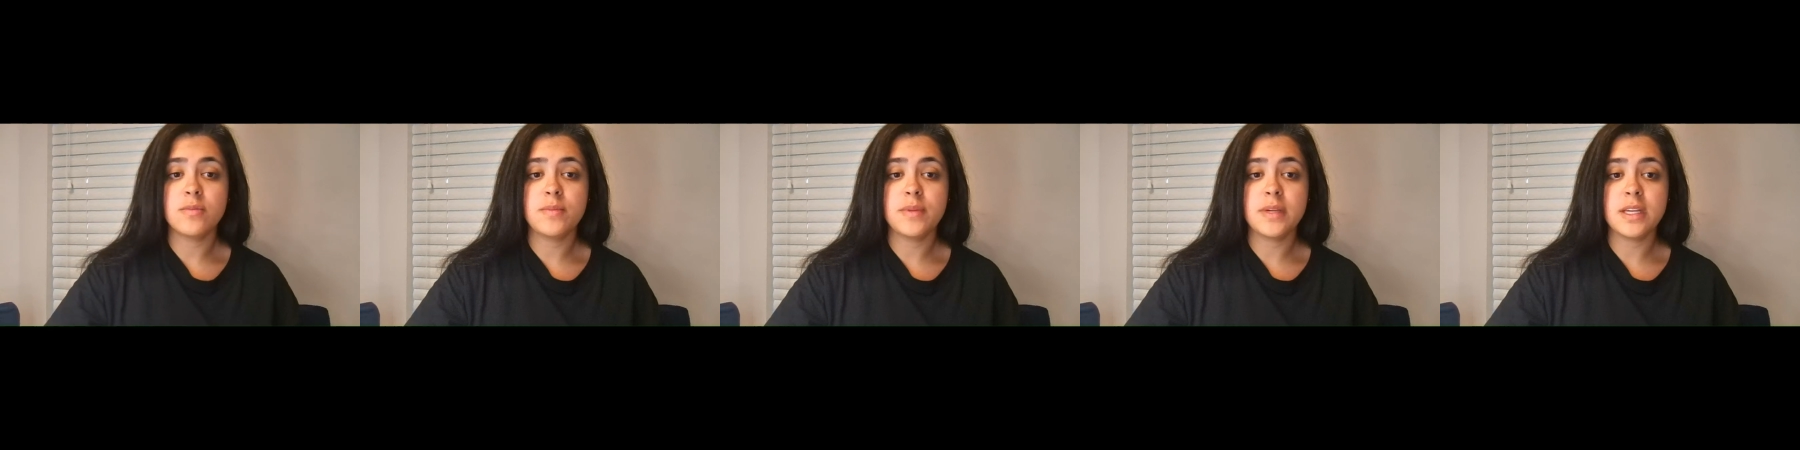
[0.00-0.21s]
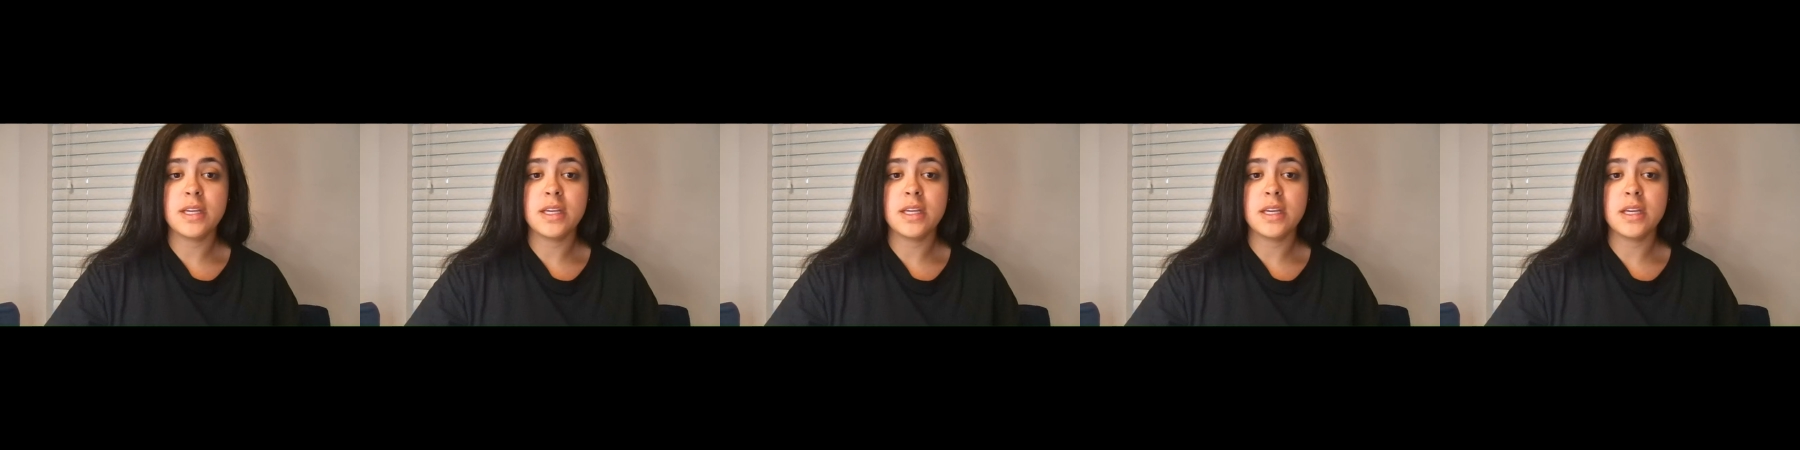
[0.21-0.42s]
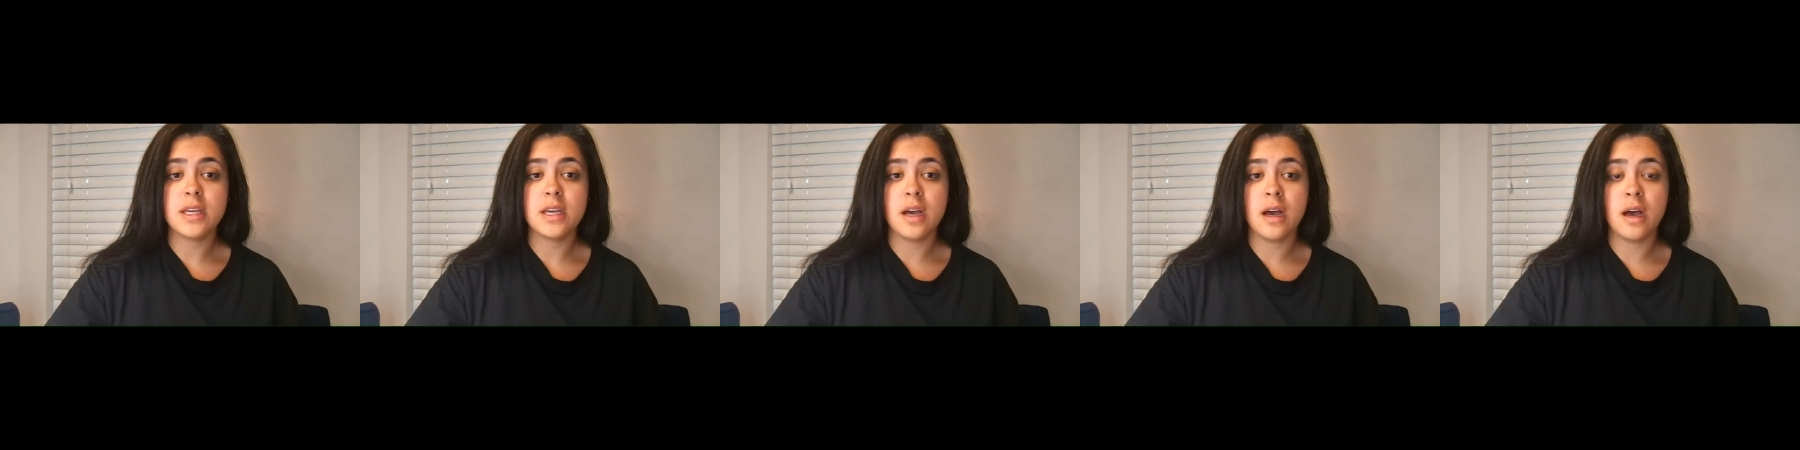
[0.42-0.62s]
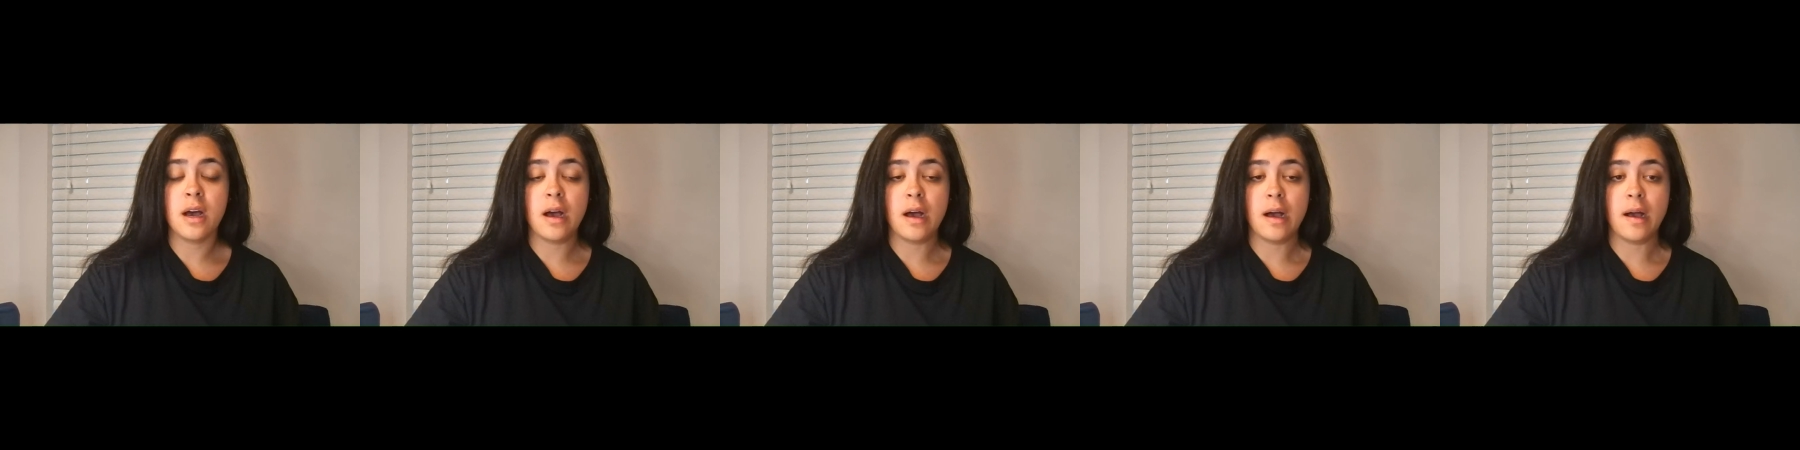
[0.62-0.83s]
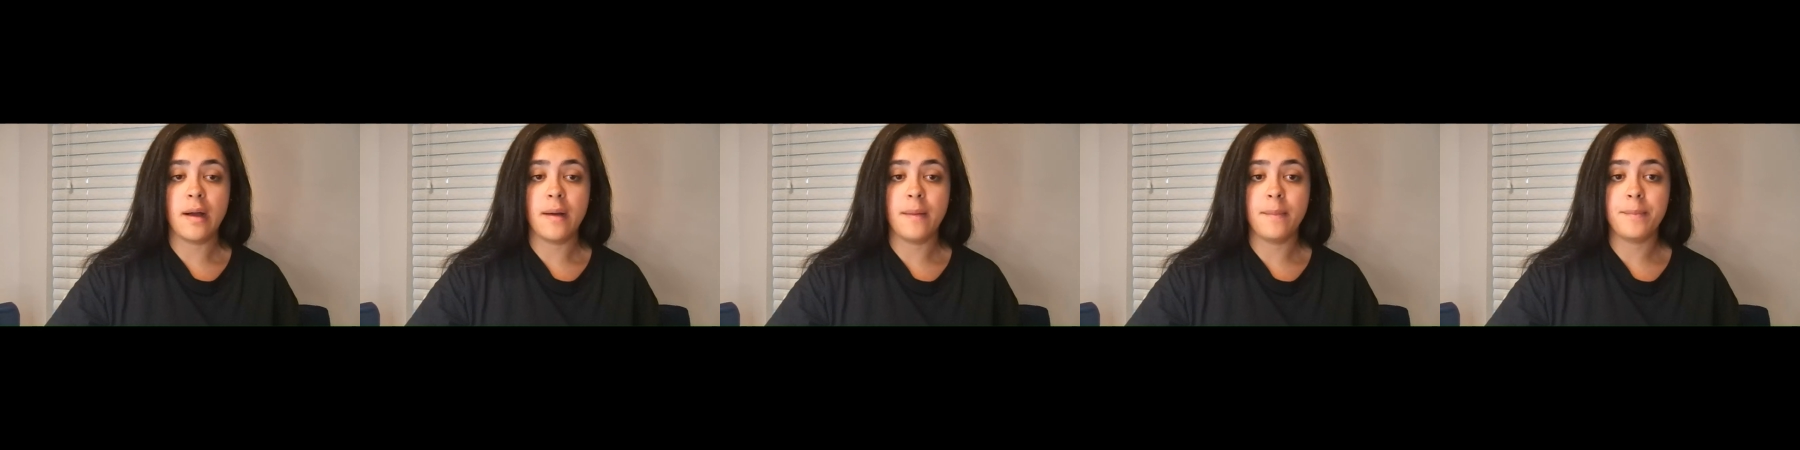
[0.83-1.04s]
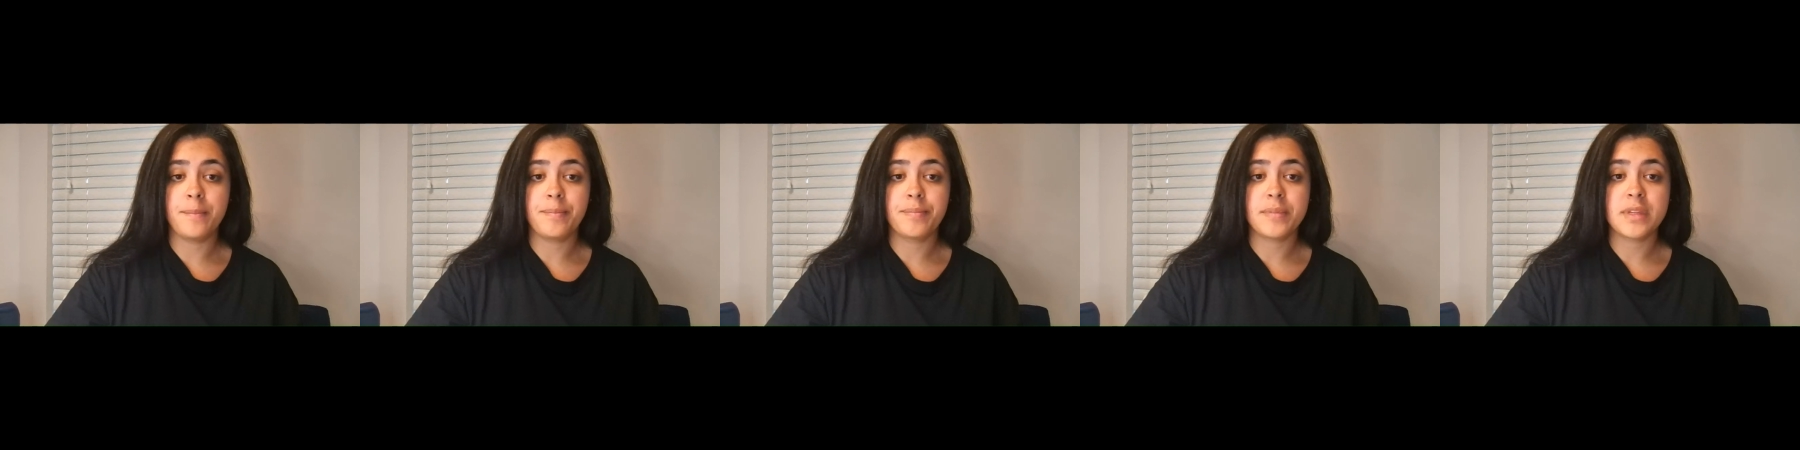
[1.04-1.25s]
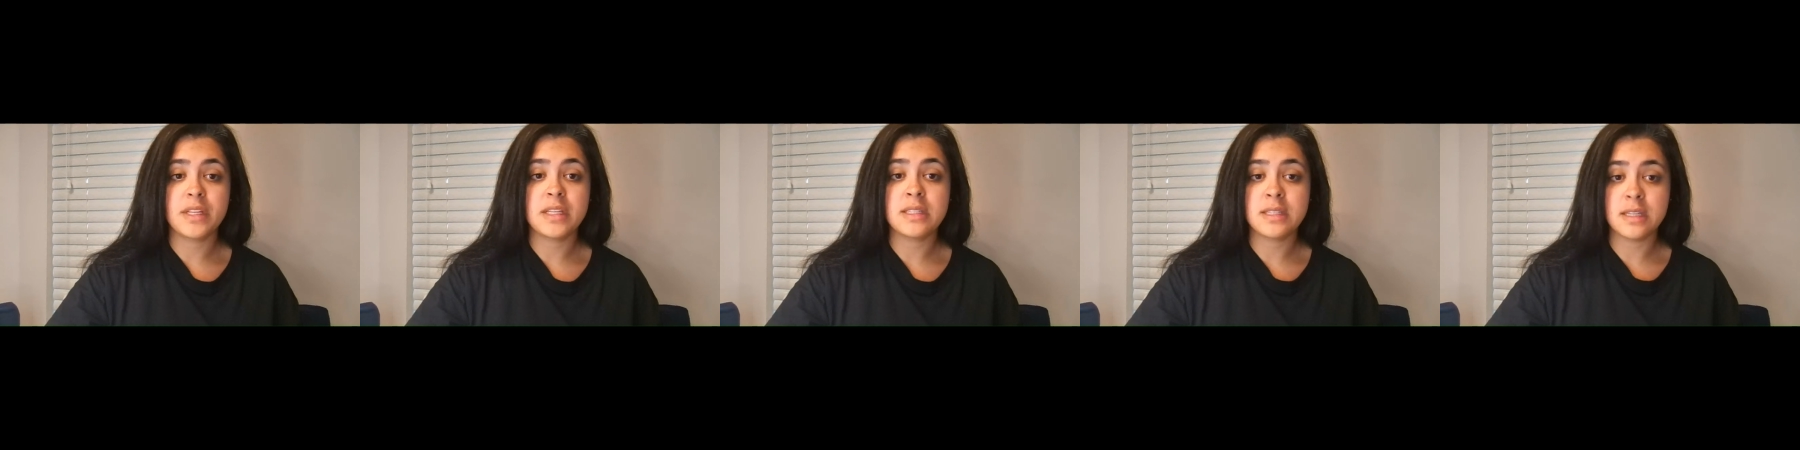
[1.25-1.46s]
be
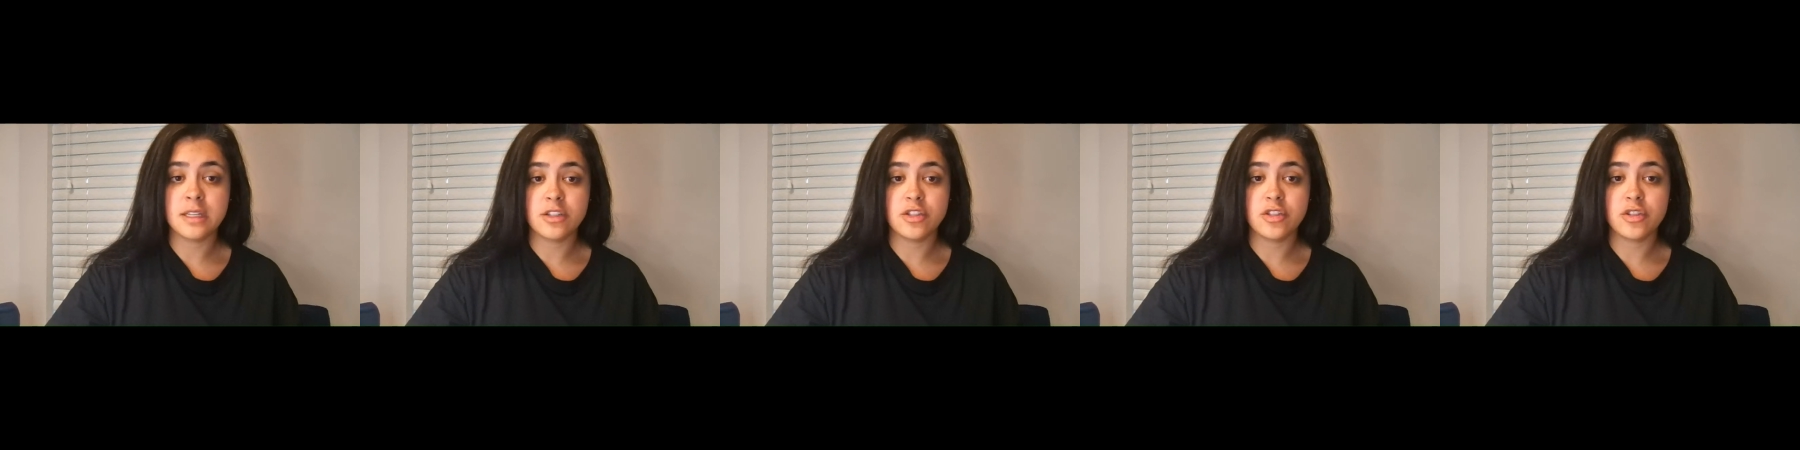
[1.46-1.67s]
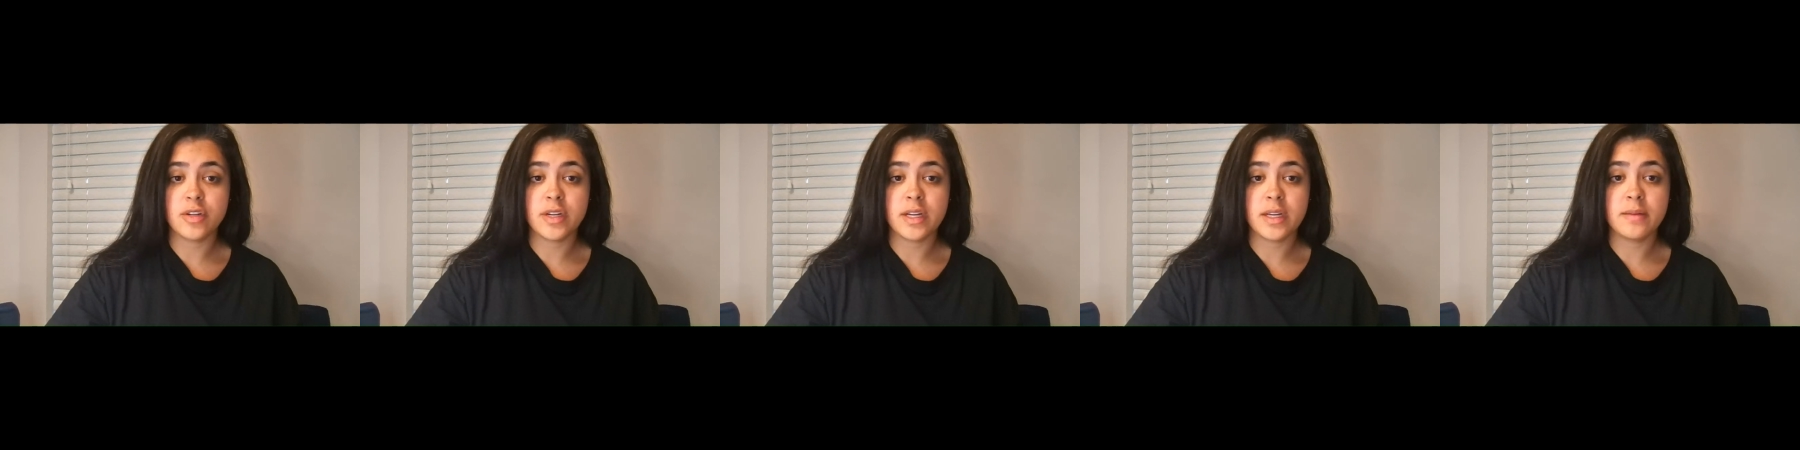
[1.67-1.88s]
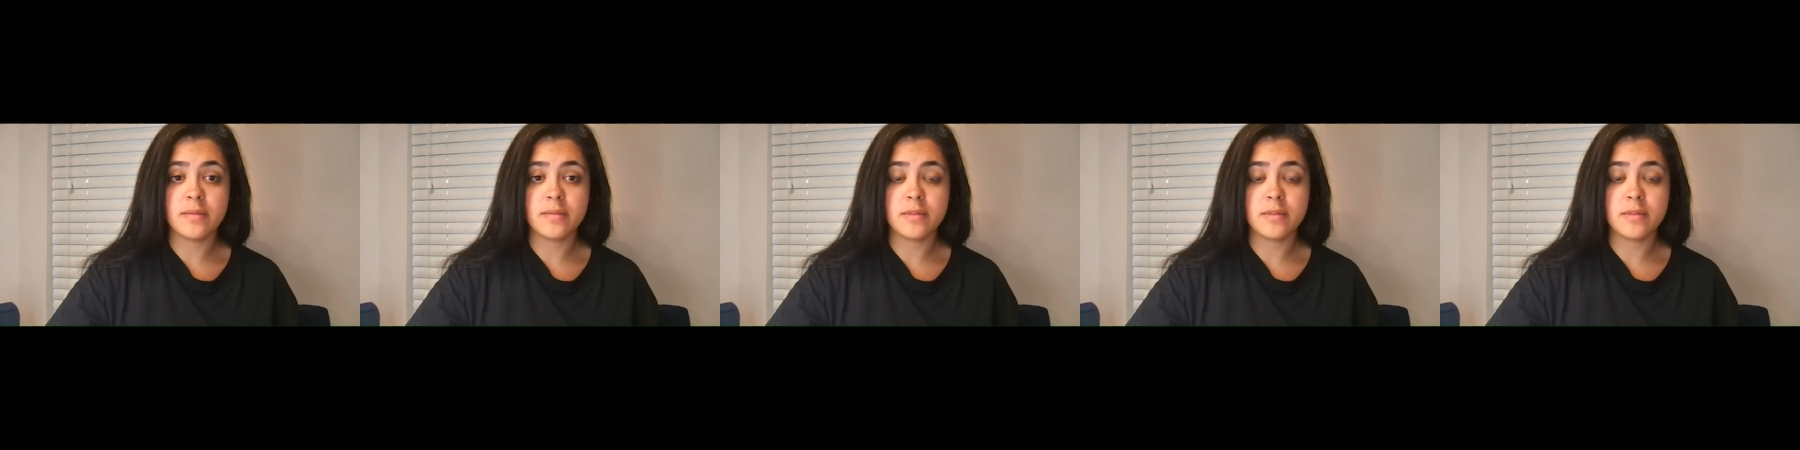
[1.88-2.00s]
sensory.